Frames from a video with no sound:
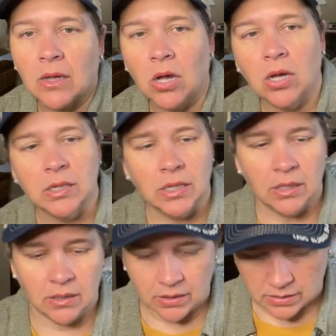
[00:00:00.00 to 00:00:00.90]
on
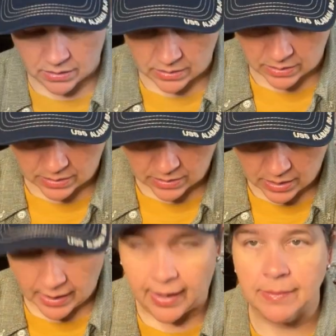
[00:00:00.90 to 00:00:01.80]

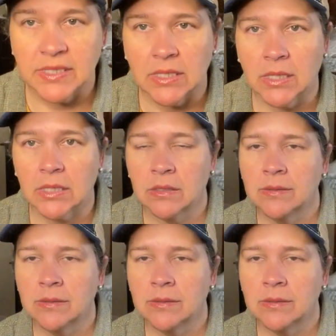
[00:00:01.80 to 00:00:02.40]
Amazon.